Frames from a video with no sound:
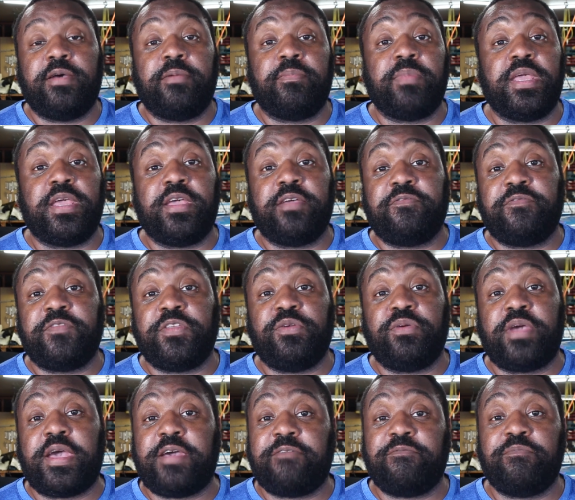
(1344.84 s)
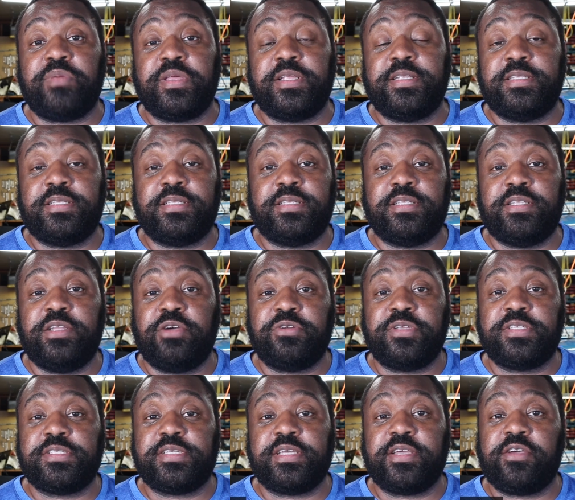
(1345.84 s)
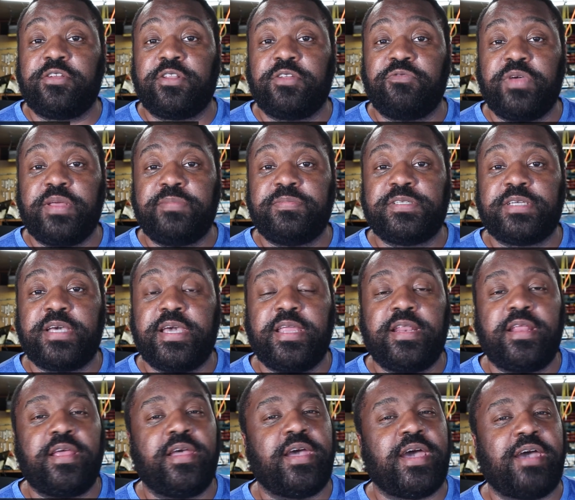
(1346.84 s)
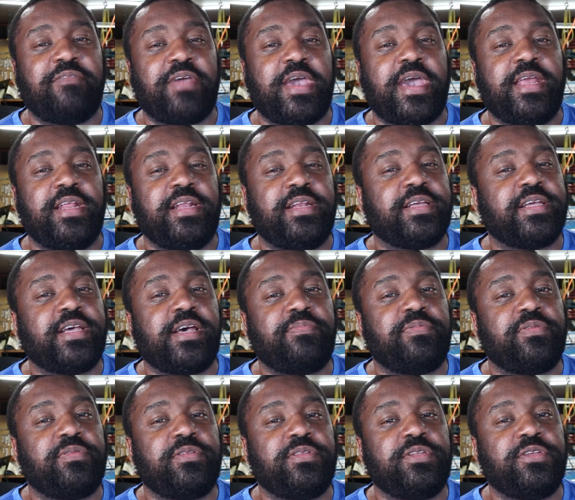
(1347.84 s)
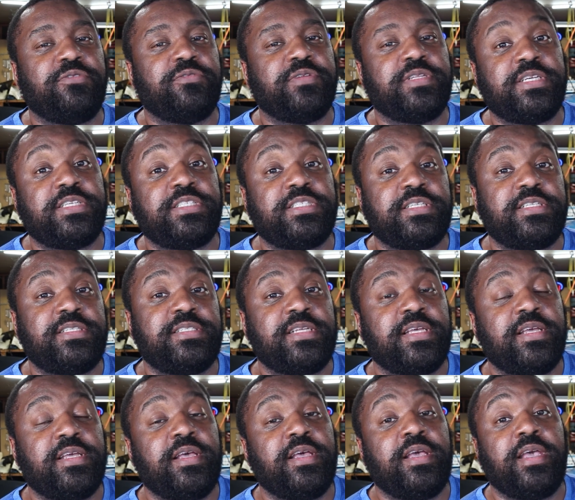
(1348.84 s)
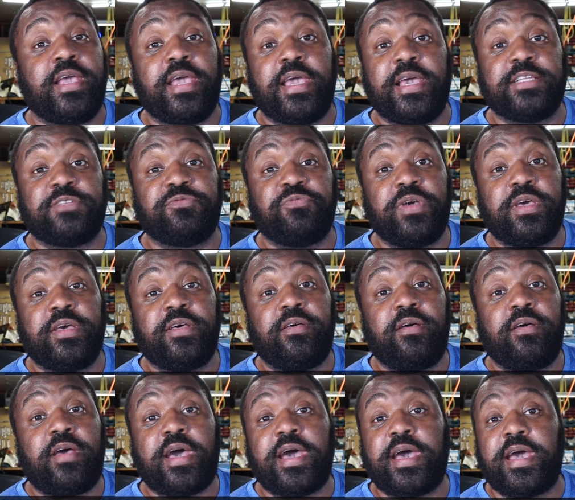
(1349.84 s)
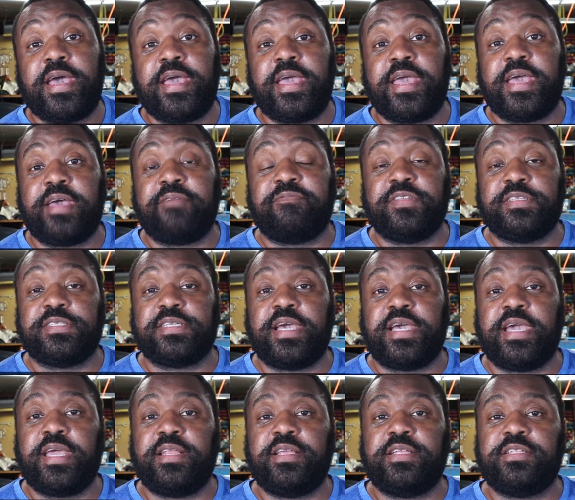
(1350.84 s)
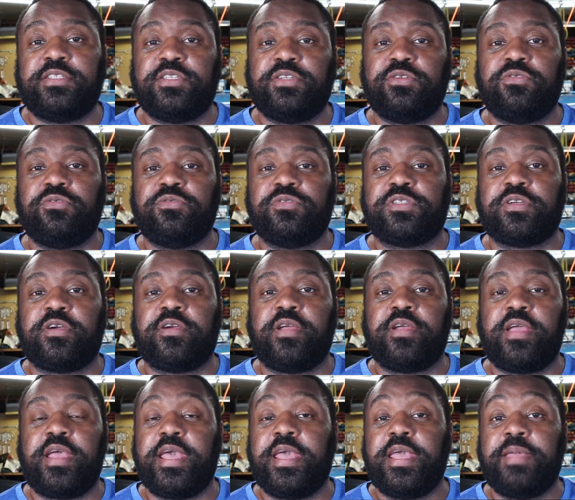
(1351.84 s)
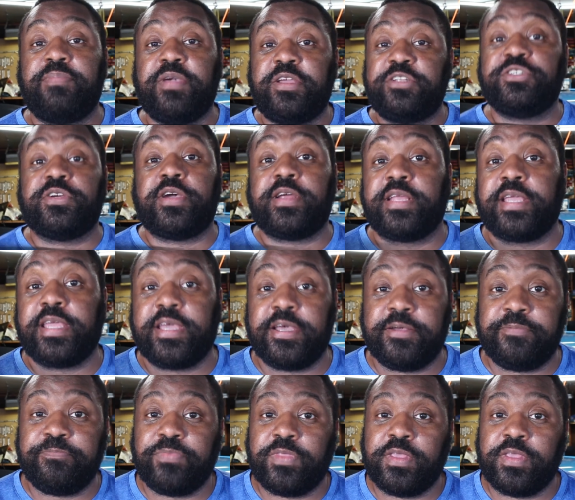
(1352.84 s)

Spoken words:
If you haven't been noticing on the website, I've added a couple new additions. As well, I have decided to start a Patreon account.